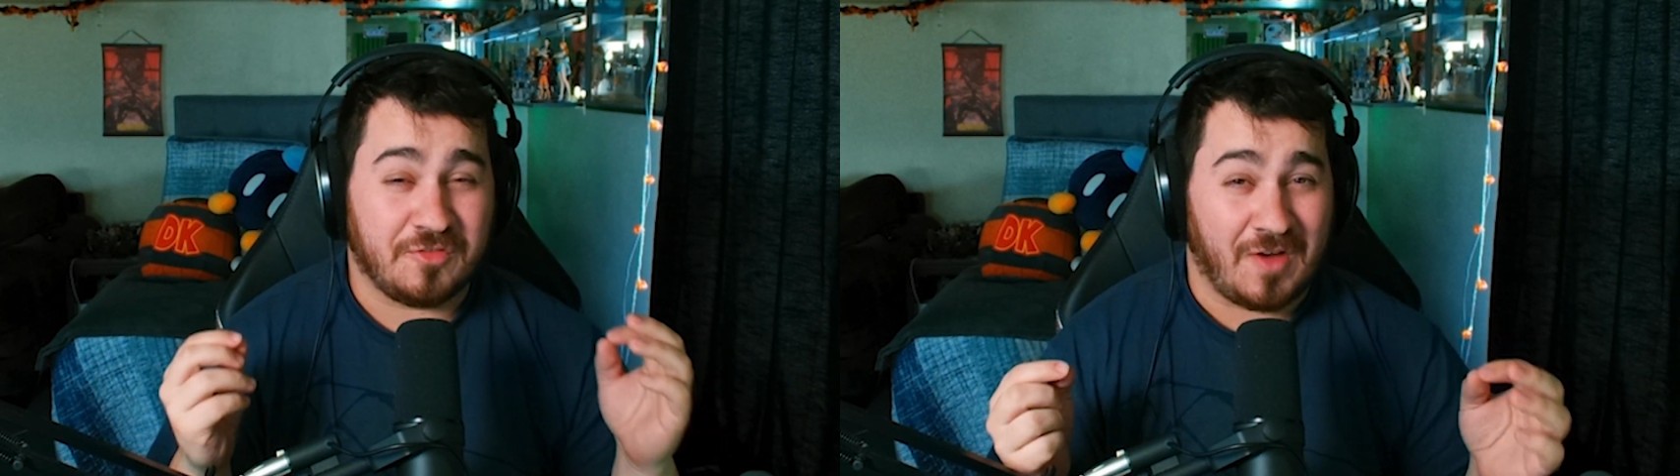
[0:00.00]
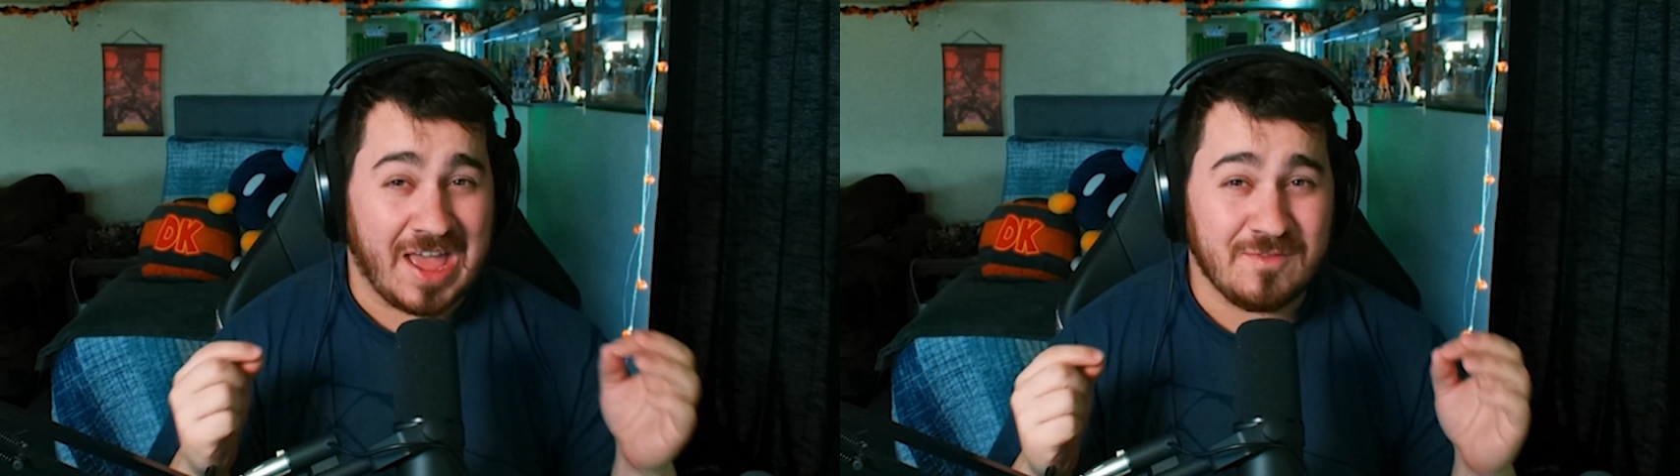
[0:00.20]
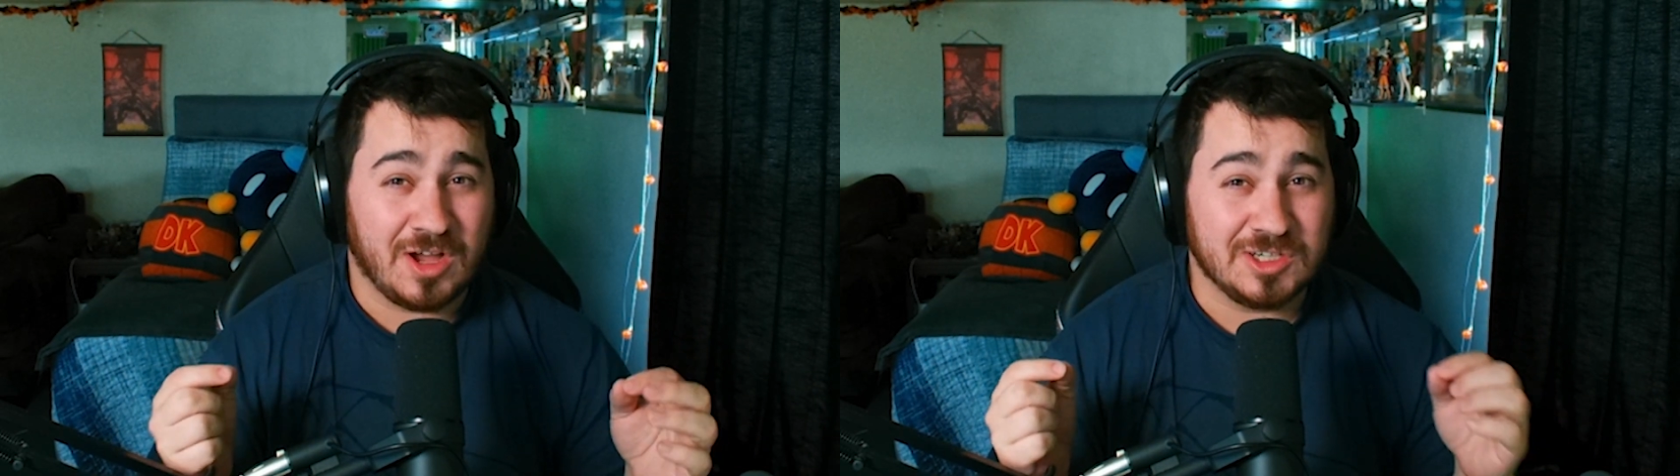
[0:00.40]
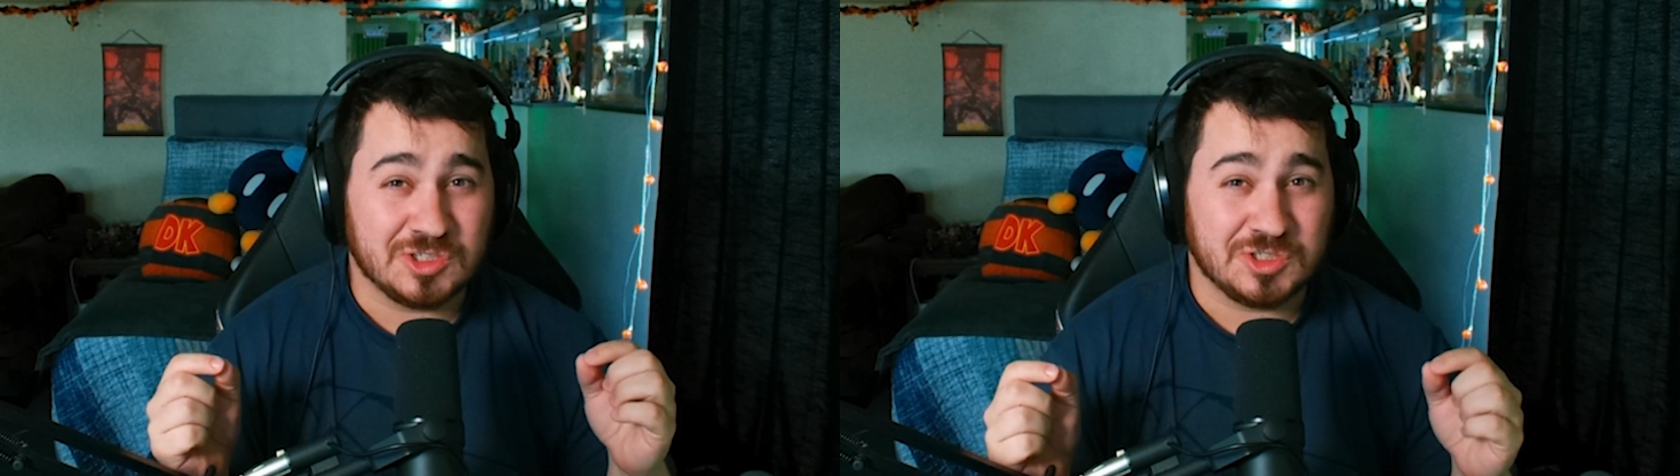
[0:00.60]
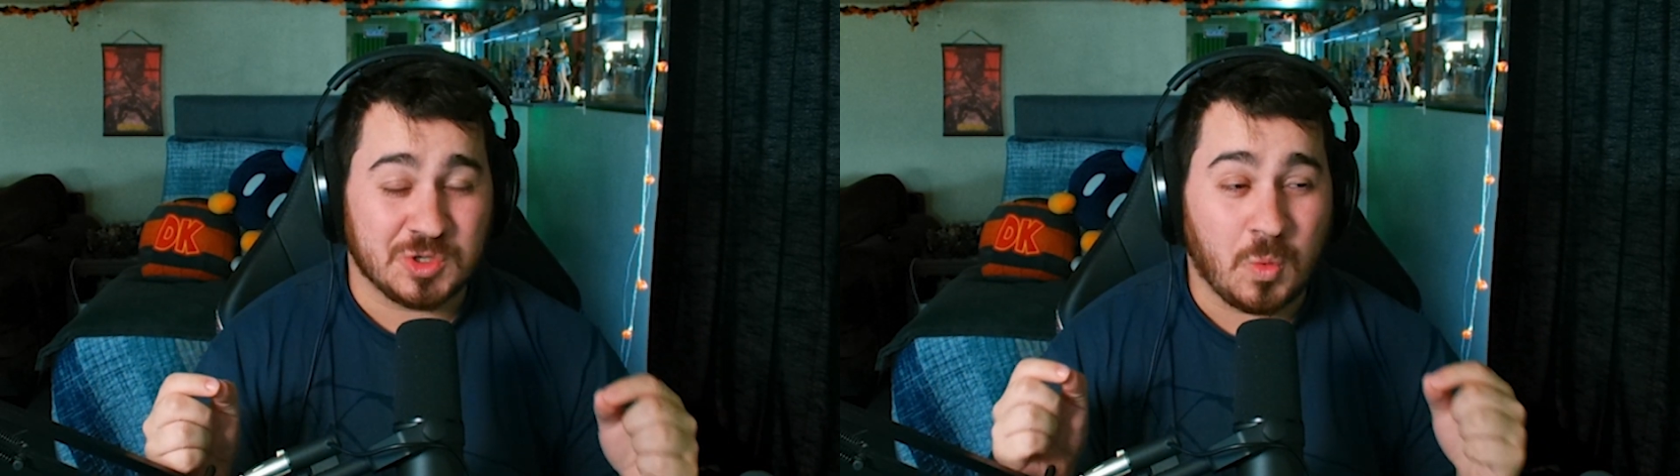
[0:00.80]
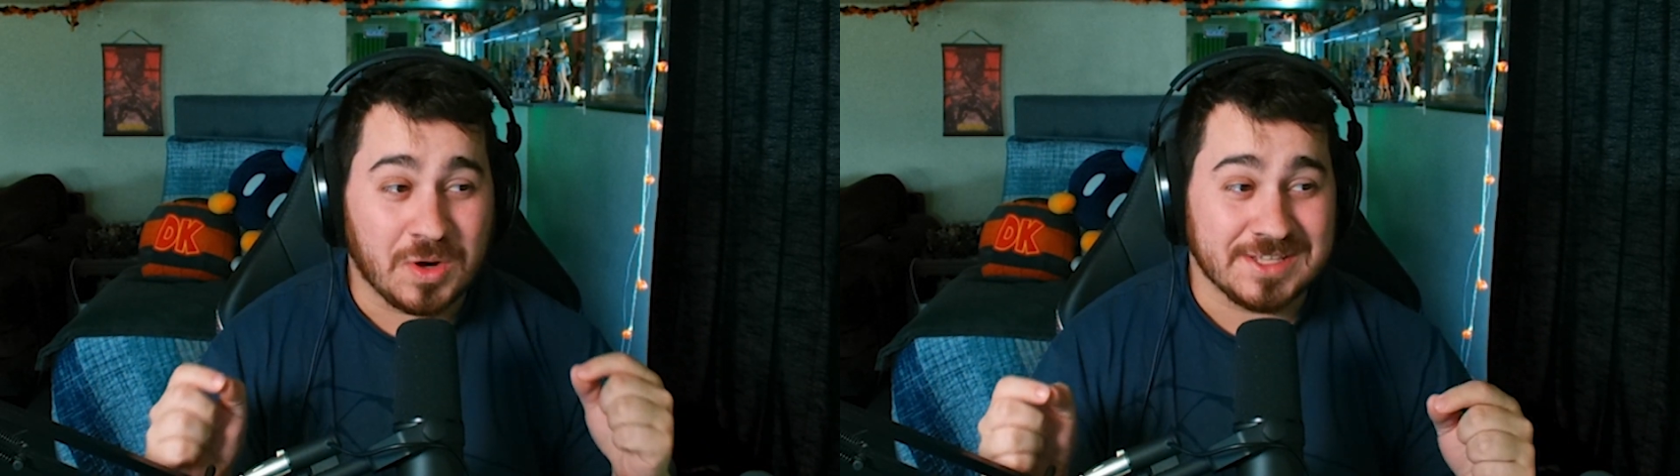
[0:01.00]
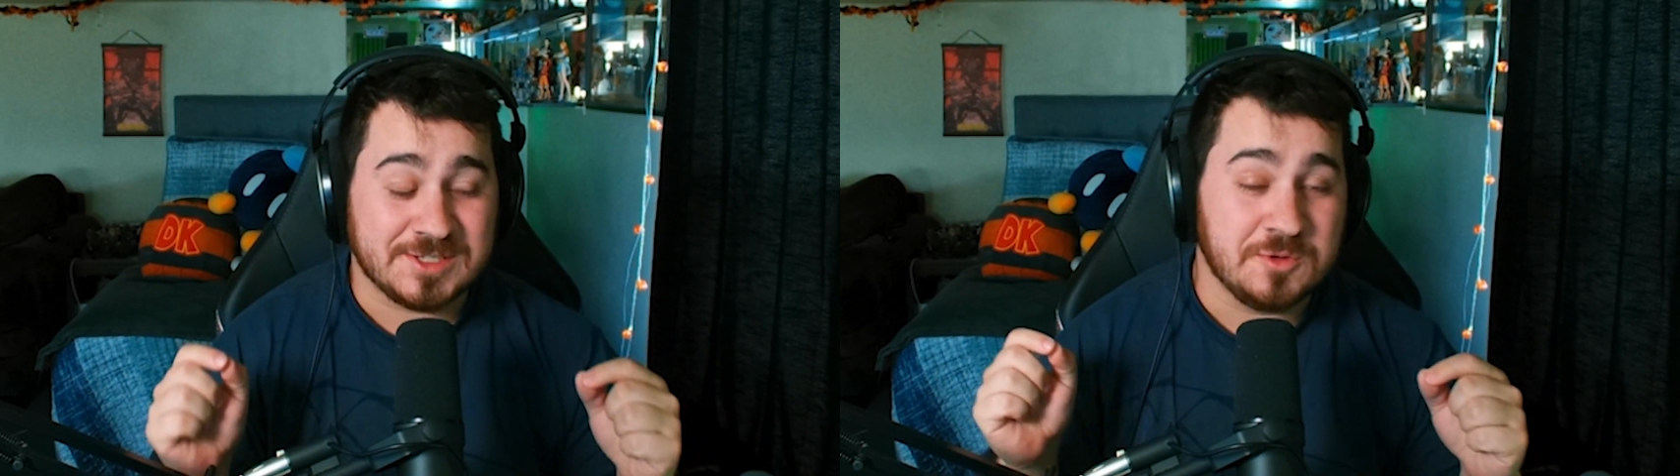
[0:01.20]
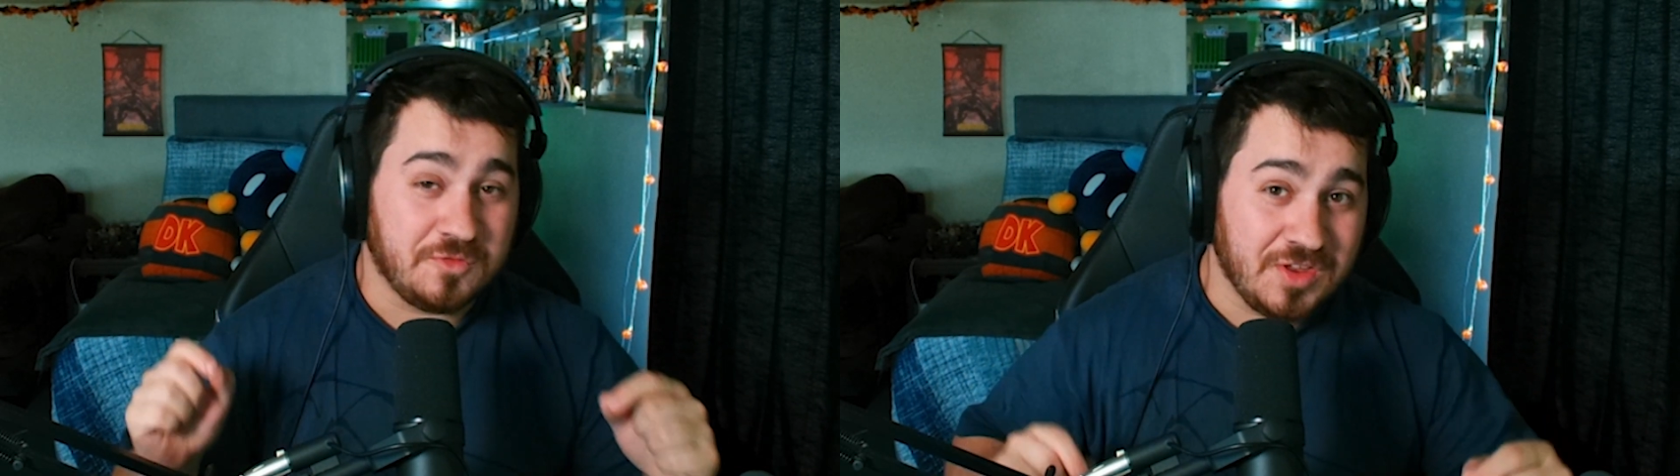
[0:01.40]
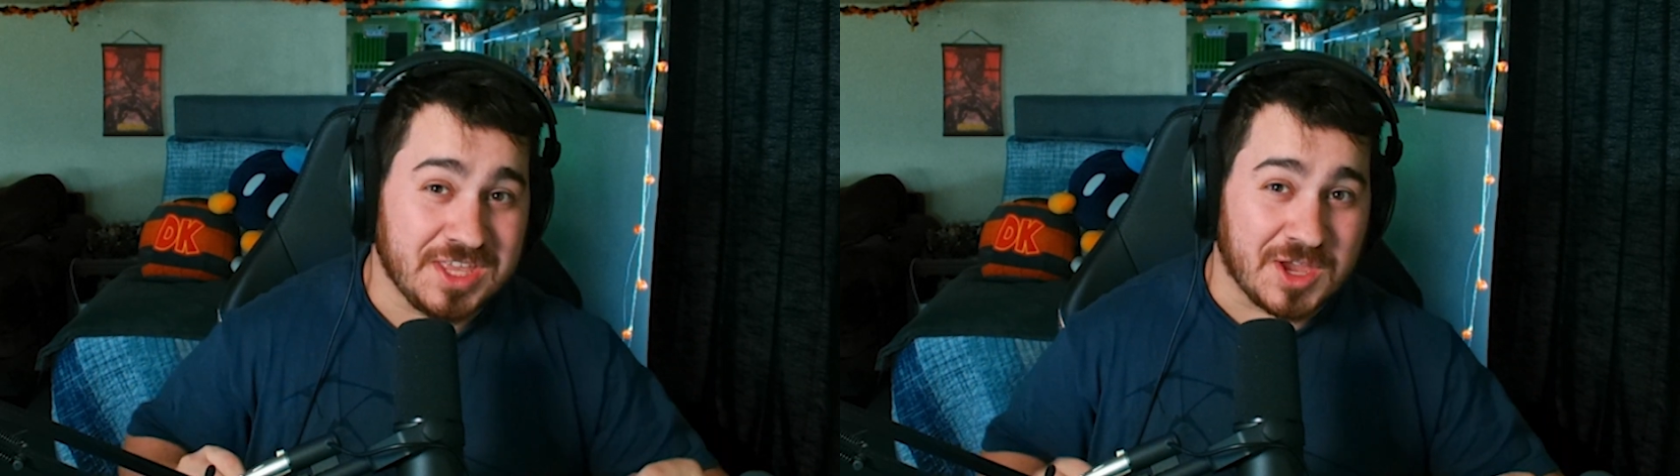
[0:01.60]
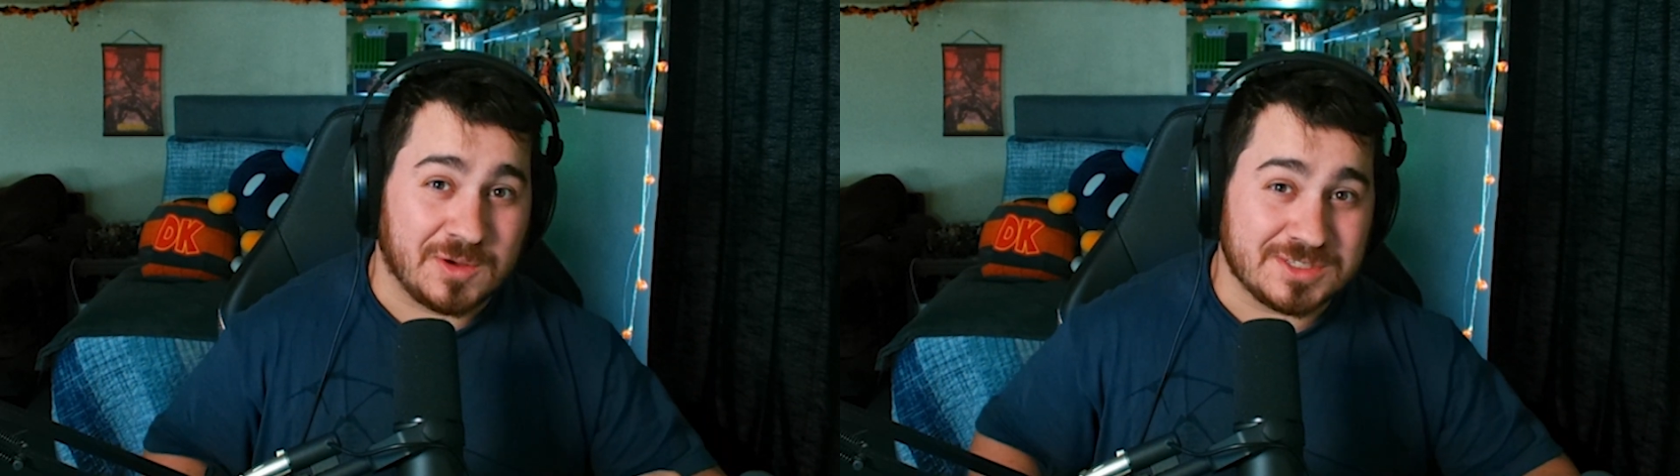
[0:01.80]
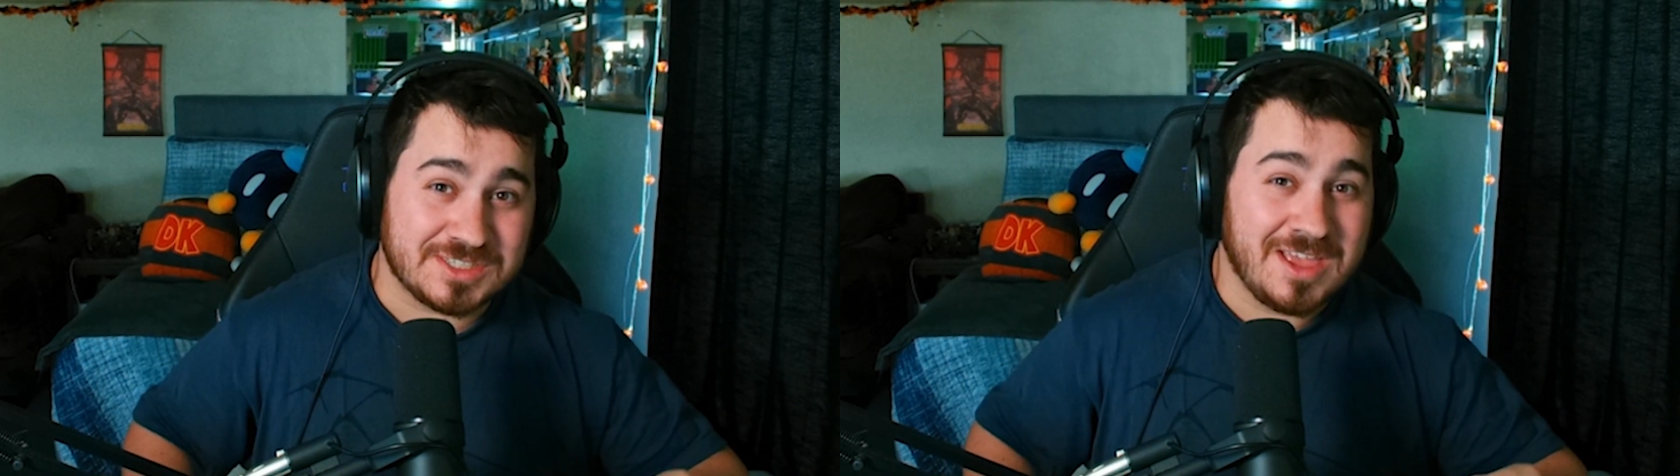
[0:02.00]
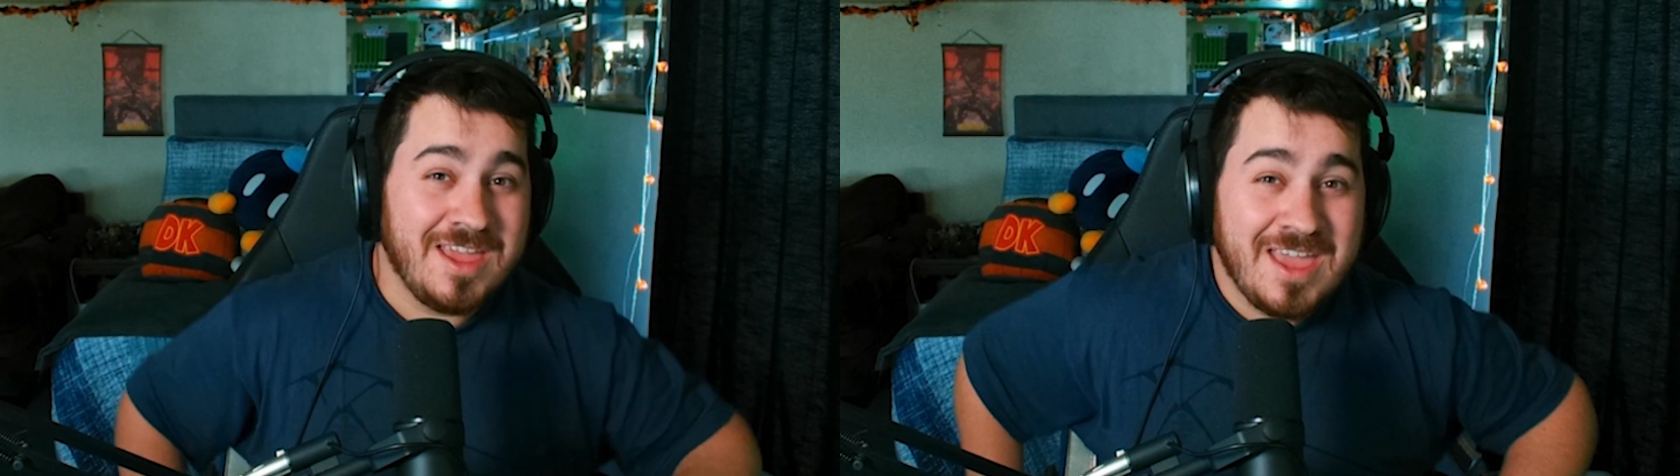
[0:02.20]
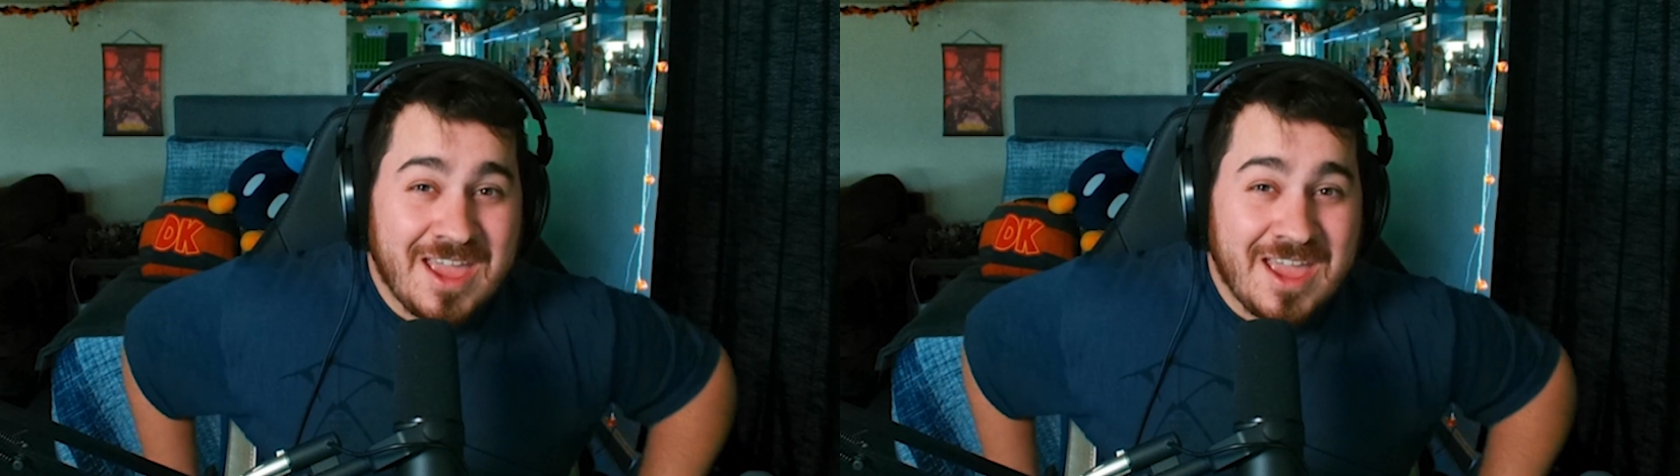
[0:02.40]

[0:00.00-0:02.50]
522 videos